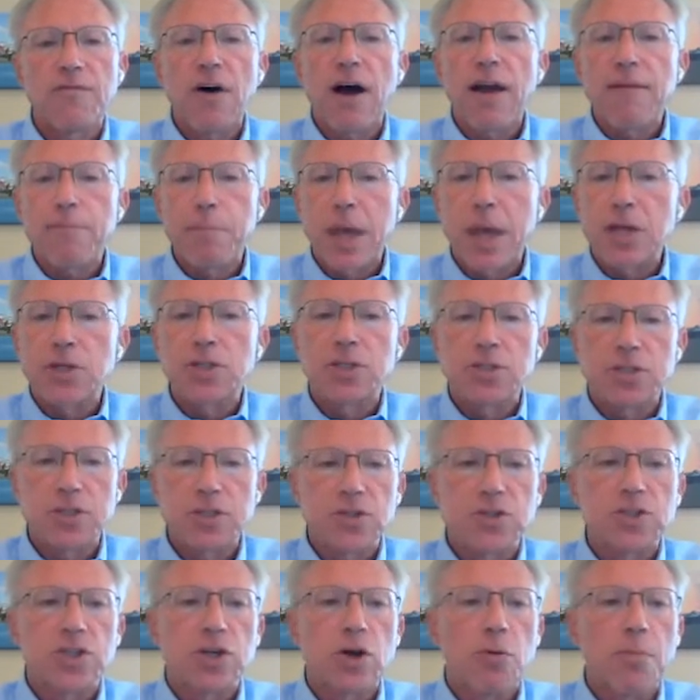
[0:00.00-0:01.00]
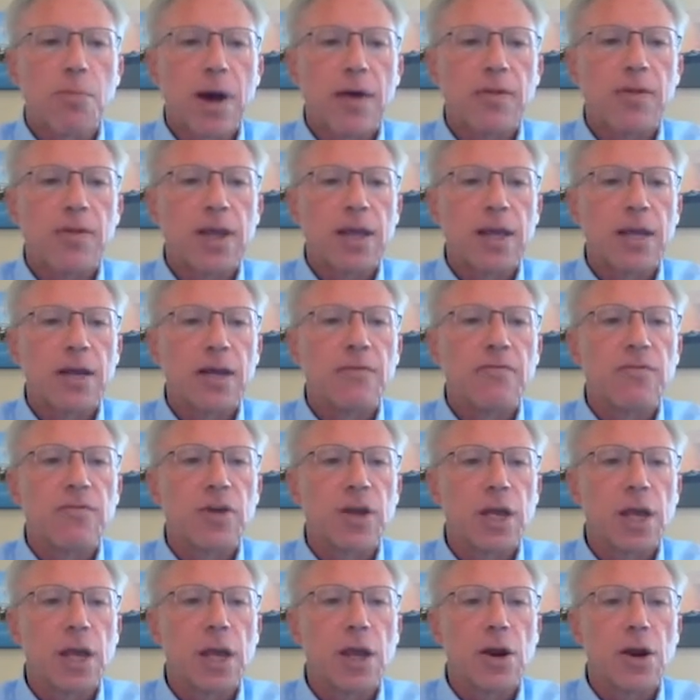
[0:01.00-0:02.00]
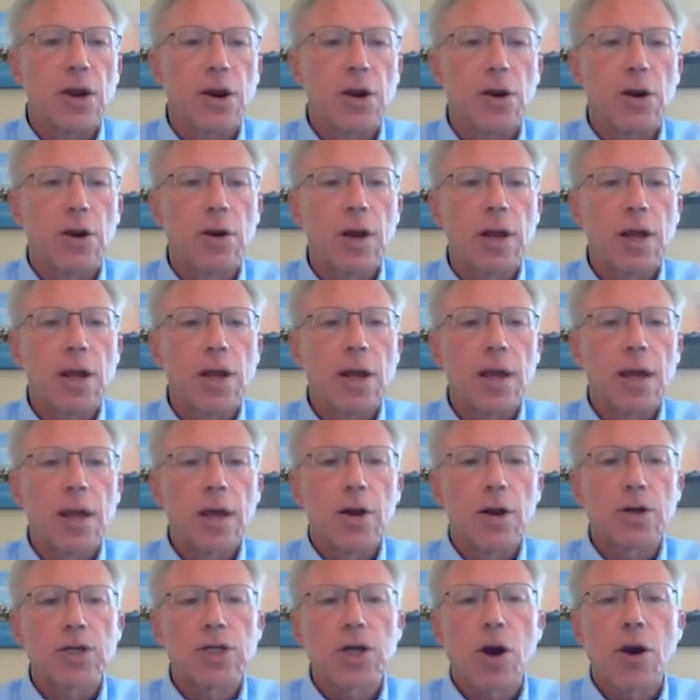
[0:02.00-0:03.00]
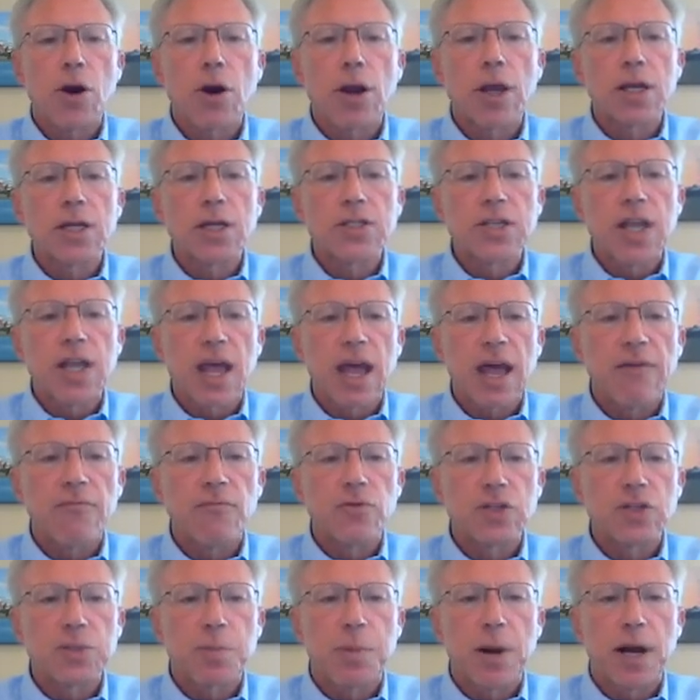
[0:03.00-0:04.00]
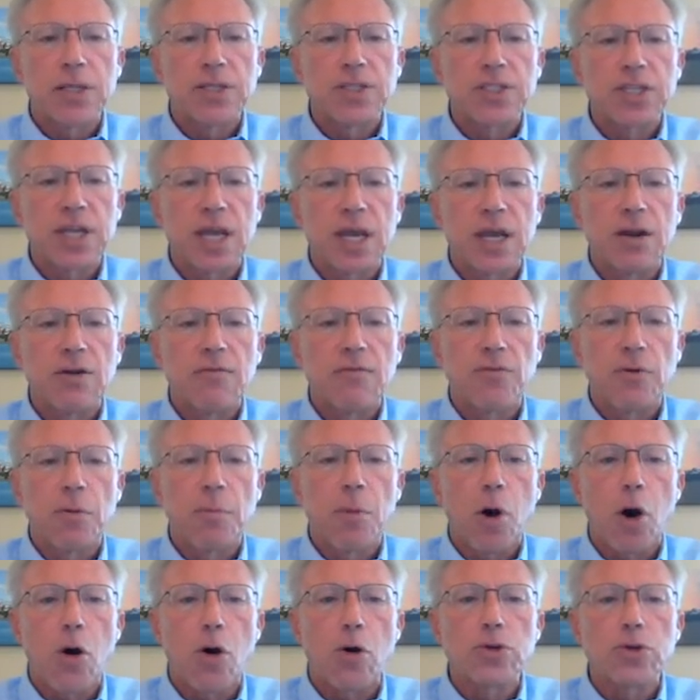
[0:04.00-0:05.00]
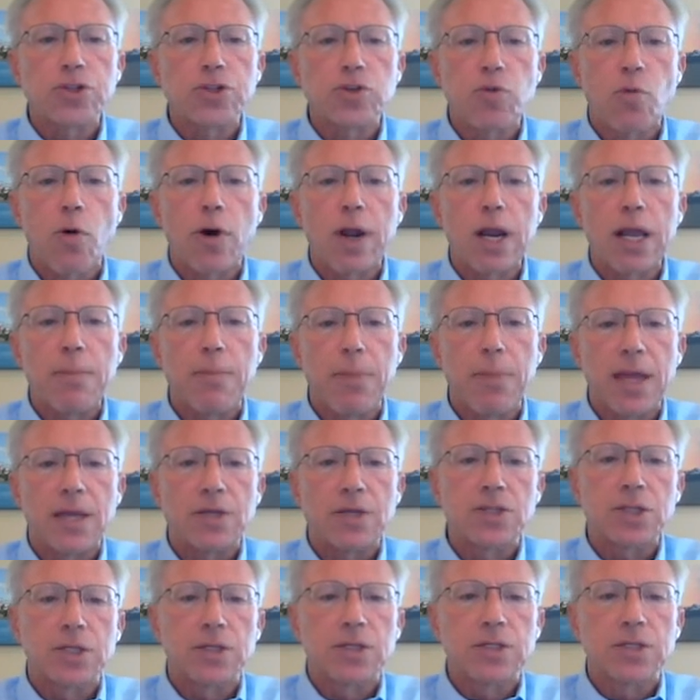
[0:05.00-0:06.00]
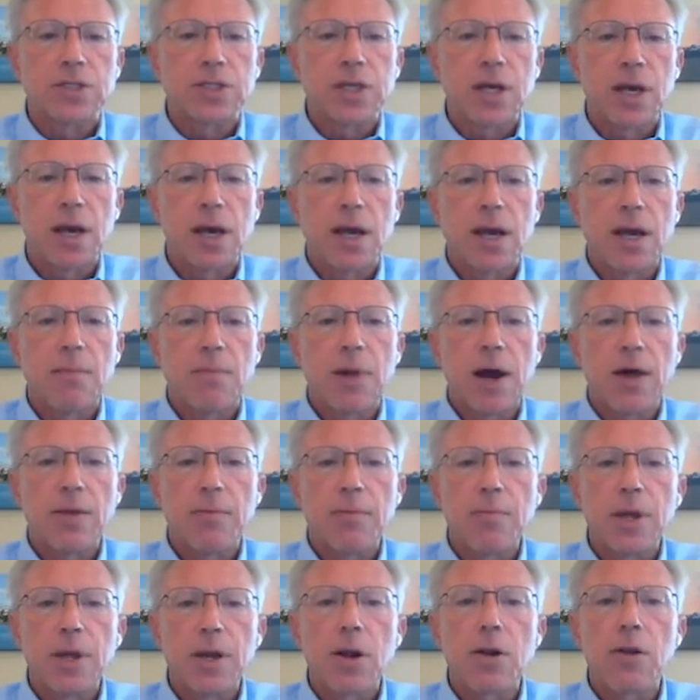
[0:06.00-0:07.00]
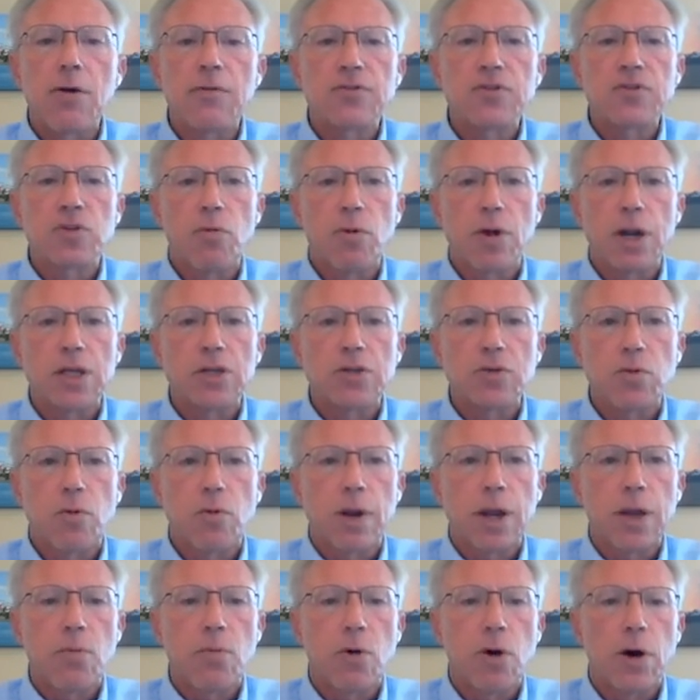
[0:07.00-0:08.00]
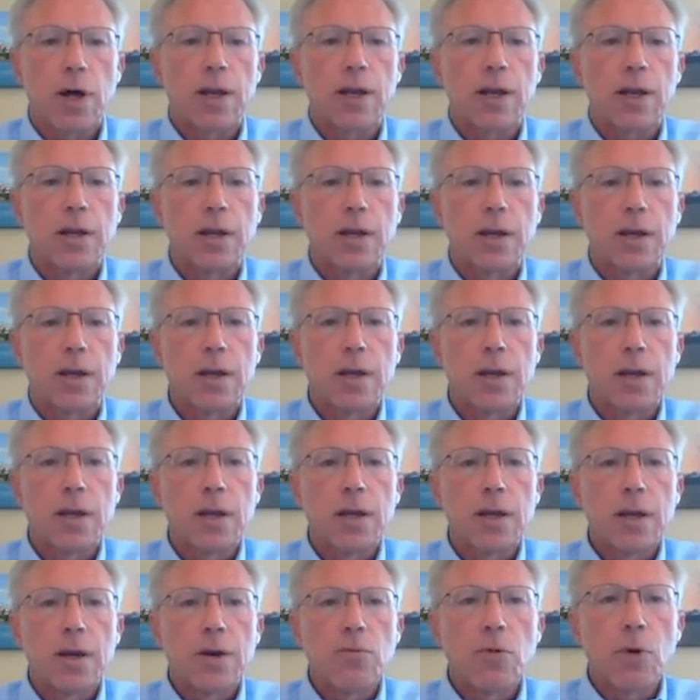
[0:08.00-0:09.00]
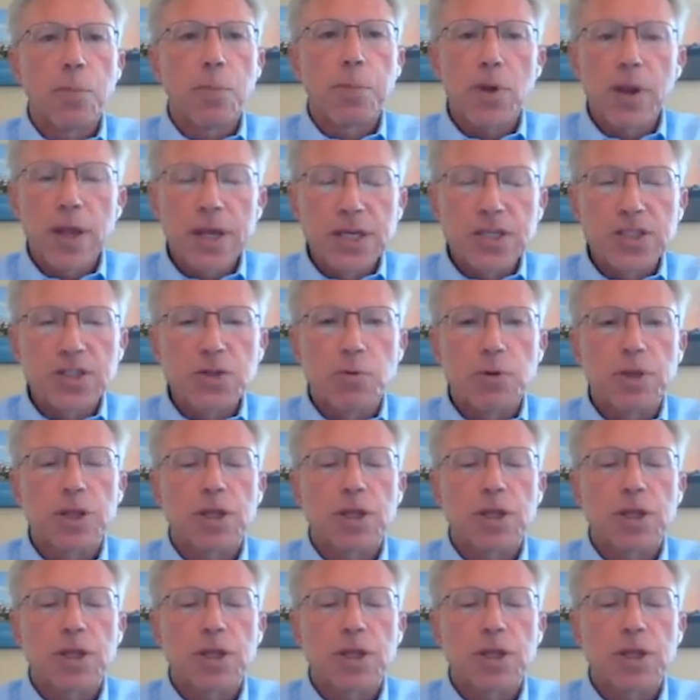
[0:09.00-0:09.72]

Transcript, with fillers: five patients or so by the end of the year. And our target is to have response data from all 20 patients by the middle of 2021. We're pleased